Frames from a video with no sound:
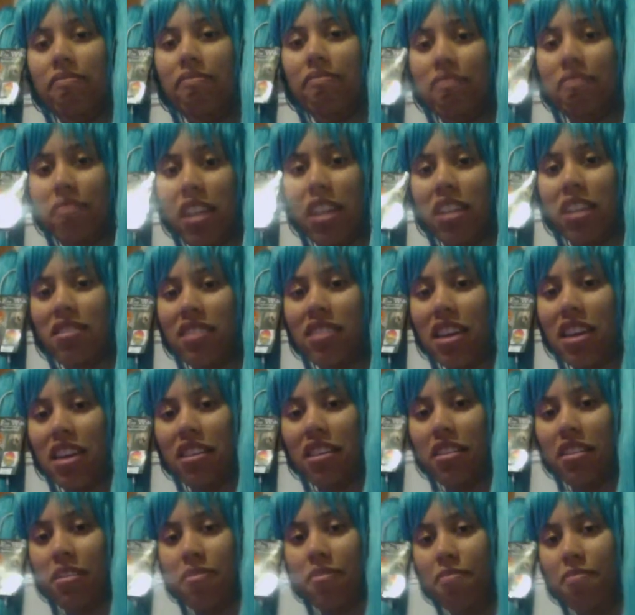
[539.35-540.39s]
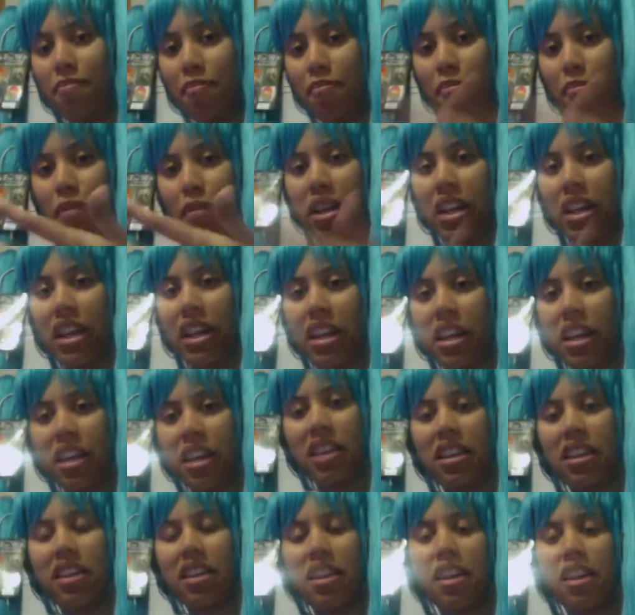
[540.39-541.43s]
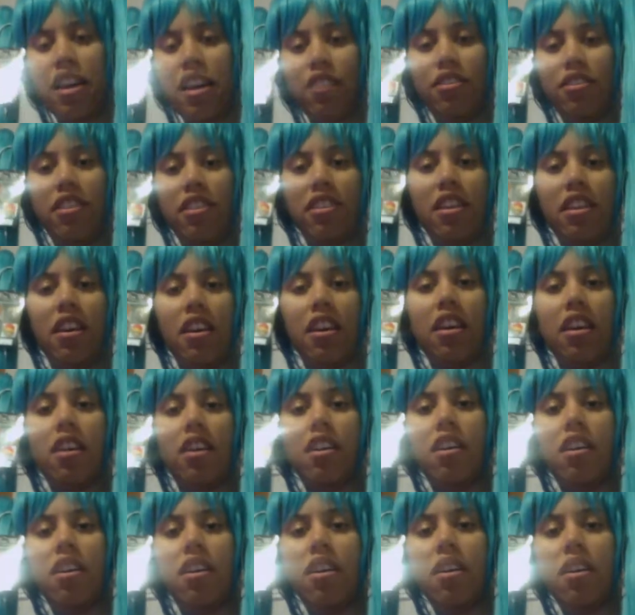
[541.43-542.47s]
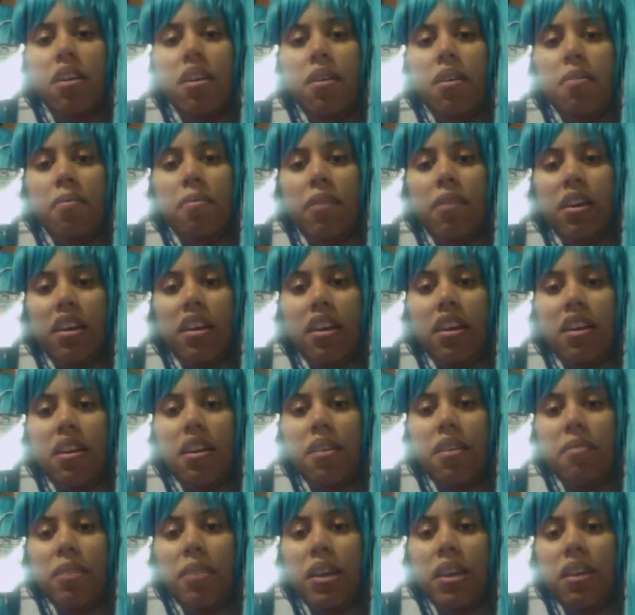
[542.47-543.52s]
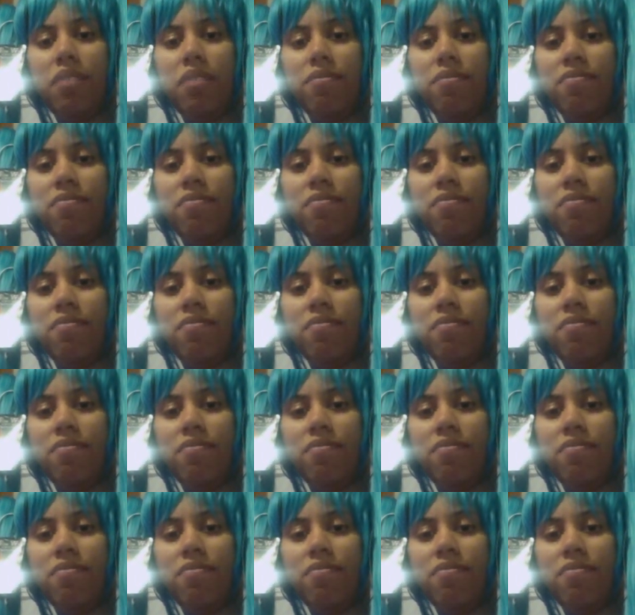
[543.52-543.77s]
that's kind of money out the thing. But I mean,